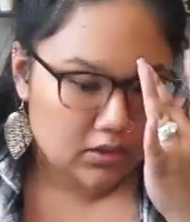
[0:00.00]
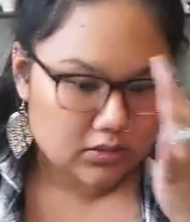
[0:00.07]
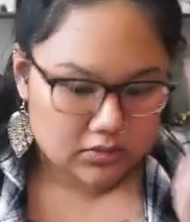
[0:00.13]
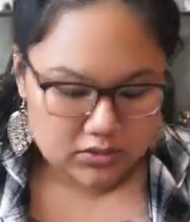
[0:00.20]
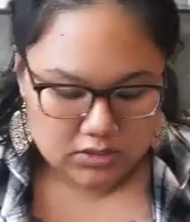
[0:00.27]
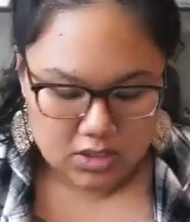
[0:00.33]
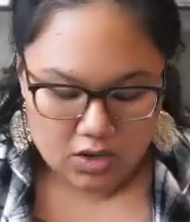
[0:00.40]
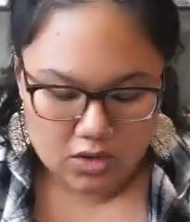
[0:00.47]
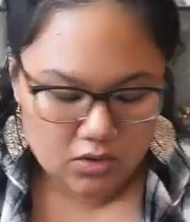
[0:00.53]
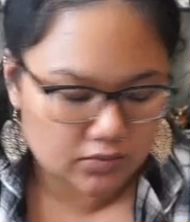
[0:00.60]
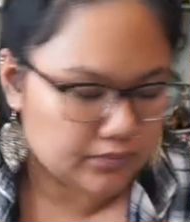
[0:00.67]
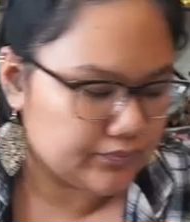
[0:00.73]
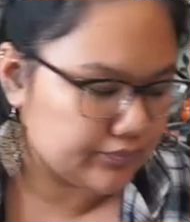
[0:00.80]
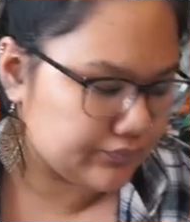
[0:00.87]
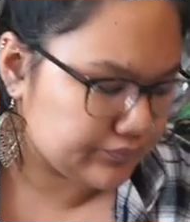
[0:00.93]
So
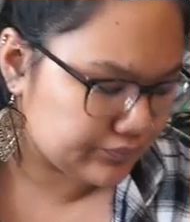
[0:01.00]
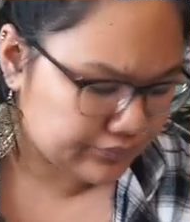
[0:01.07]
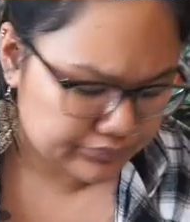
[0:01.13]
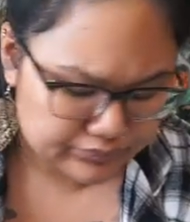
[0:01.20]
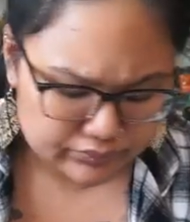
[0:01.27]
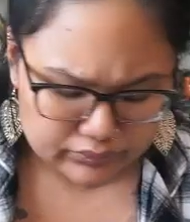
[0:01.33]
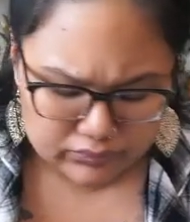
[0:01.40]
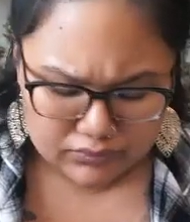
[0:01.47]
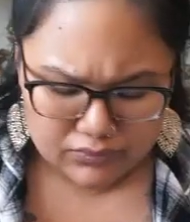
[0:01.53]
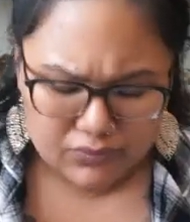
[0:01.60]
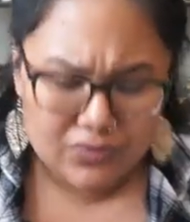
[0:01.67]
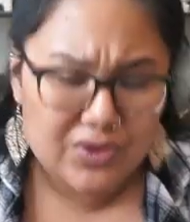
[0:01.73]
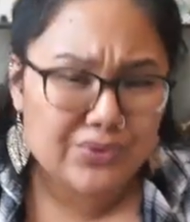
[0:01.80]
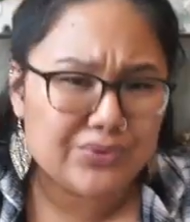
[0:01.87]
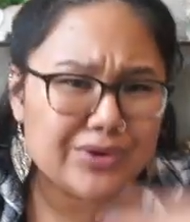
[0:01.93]

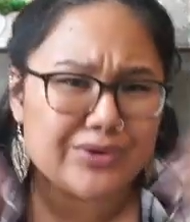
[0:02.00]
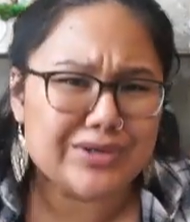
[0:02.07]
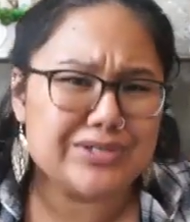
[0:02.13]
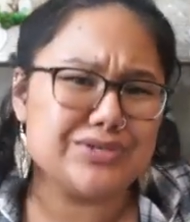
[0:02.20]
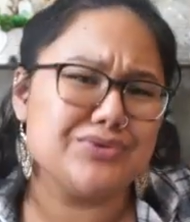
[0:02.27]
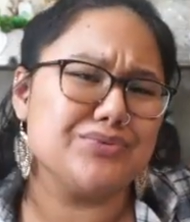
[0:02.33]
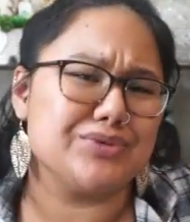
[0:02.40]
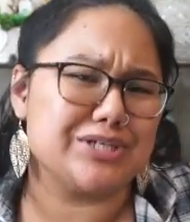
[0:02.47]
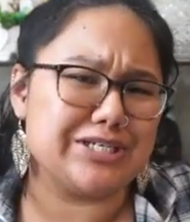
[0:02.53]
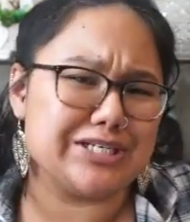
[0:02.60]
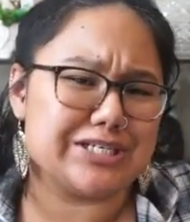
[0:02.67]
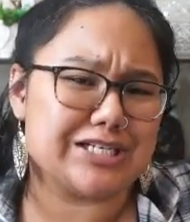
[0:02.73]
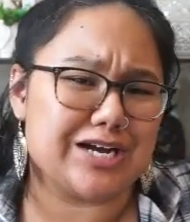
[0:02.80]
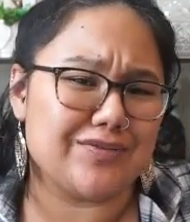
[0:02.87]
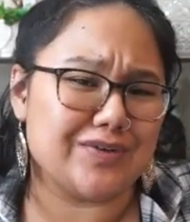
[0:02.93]
we're going to
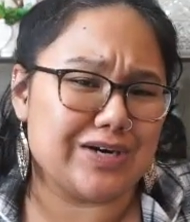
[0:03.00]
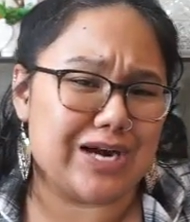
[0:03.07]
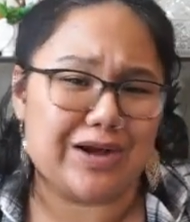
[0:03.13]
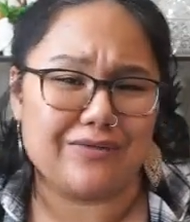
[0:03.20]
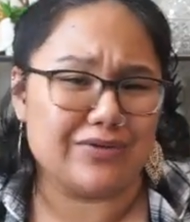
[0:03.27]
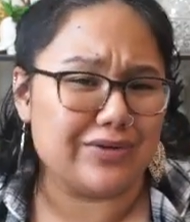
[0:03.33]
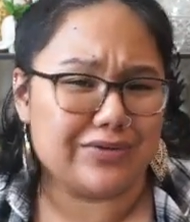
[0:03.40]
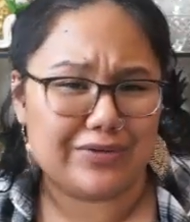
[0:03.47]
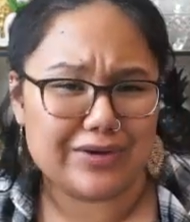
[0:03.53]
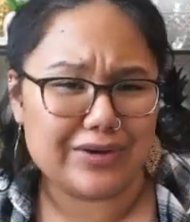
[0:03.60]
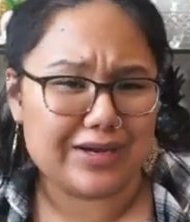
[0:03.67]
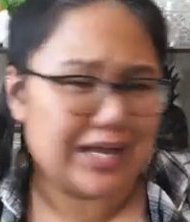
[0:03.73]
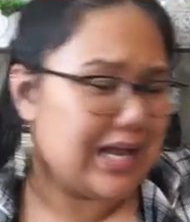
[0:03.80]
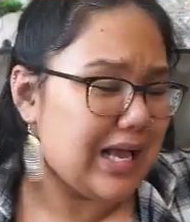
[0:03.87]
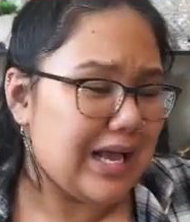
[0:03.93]
rediscover
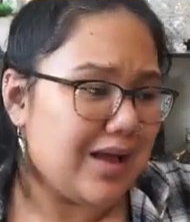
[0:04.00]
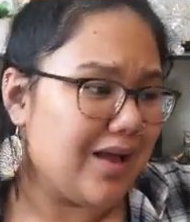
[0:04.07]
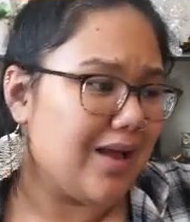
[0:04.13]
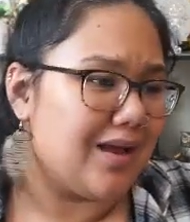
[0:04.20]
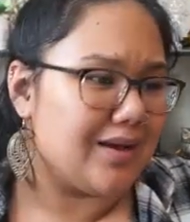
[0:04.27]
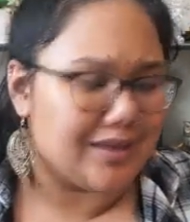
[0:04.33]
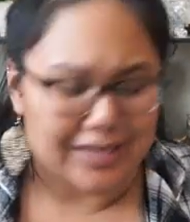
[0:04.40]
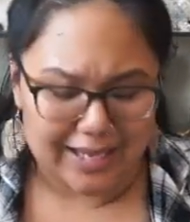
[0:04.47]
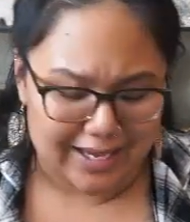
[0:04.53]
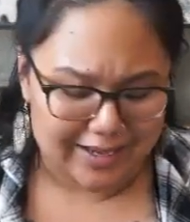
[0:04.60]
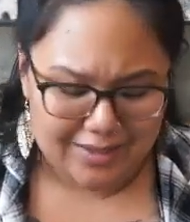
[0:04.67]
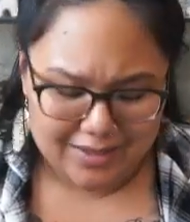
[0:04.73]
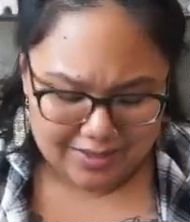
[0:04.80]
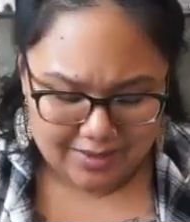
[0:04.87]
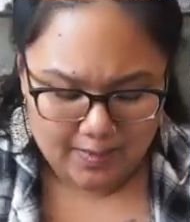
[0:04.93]
everything
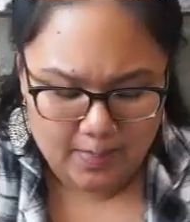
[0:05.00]
again.